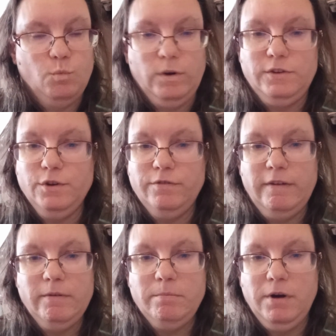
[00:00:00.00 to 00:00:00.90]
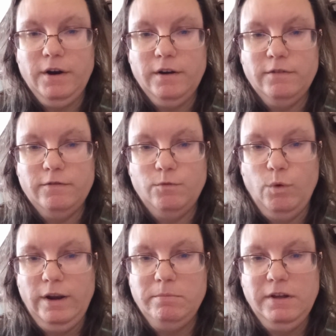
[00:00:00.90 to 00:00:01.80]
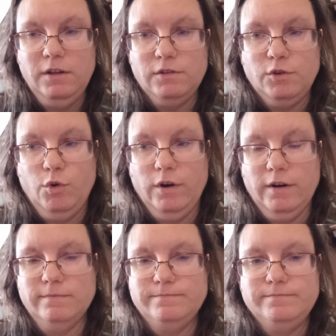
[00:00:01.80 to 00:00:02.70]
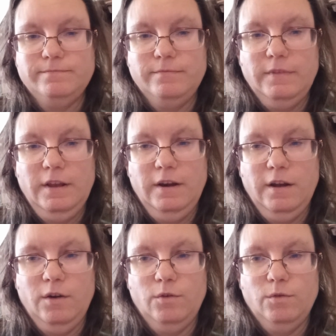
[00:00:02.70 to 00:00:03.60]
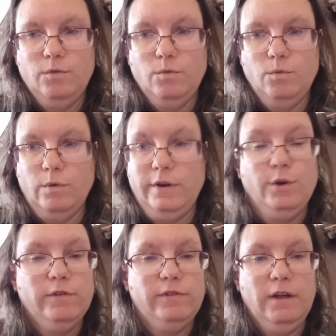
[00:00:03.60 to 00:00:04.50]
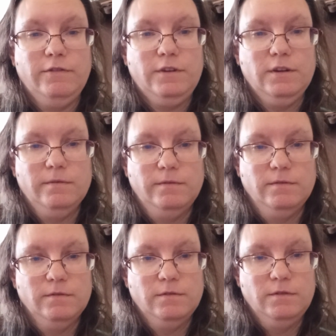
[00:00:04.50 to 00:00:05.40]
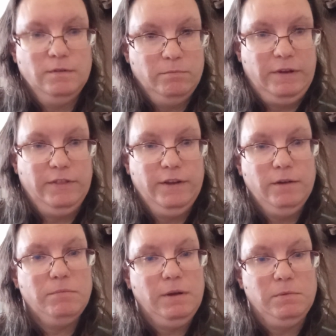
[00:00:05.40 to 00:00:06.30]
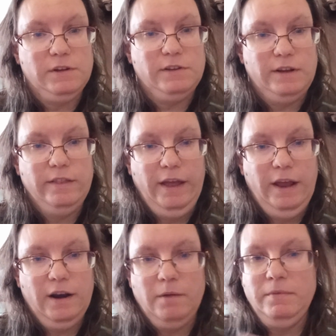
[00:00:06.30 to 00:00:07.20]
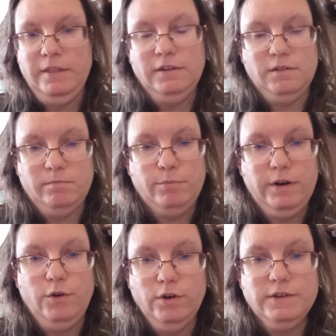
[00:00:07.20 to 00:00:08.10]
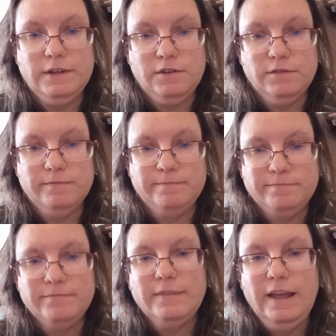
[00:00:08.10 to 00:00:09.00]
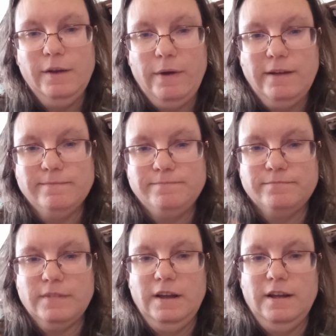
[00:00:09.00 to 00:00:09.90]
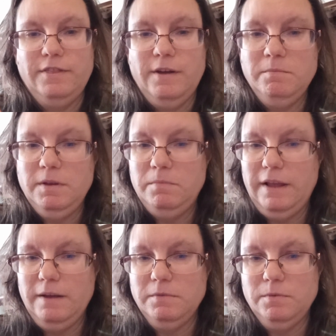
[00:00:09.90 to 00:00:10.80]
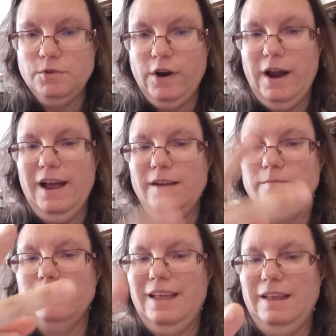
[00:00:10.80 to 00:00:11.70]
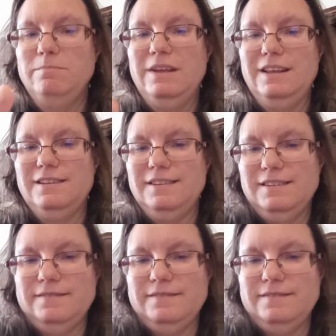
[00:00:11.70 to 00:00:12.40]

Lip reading: what's your favorite part of what he built? Or, you know, would you have loved to been there and be able to see that? I mean, that's pretty gorgeous. Anyway, thumbs up, like, and subscribe, and peace.